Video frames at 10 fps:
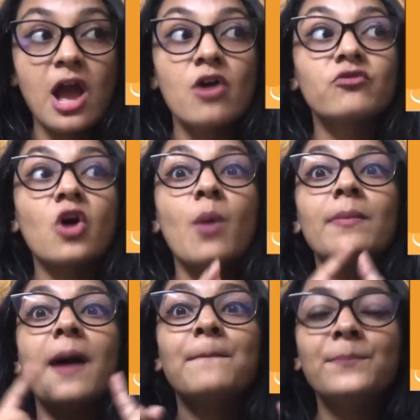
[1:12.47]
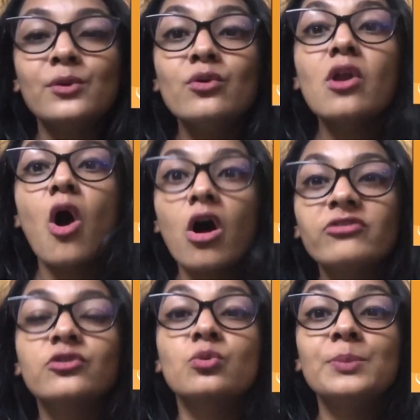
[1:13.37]
from a pool
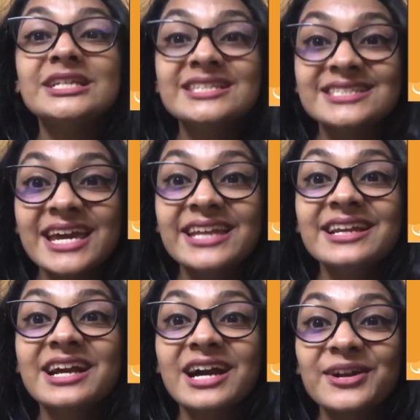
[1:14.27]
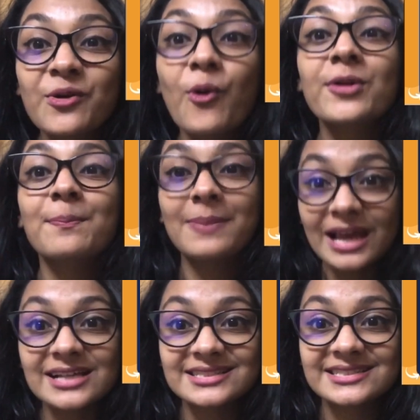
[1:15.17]
of rupees 10 crore
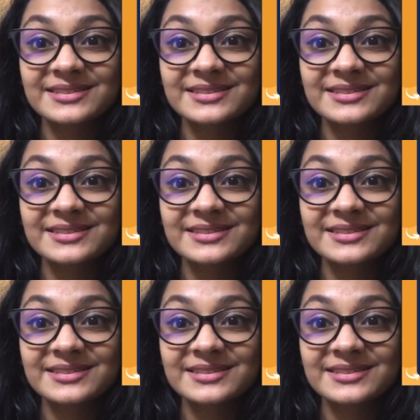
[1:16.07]
plus.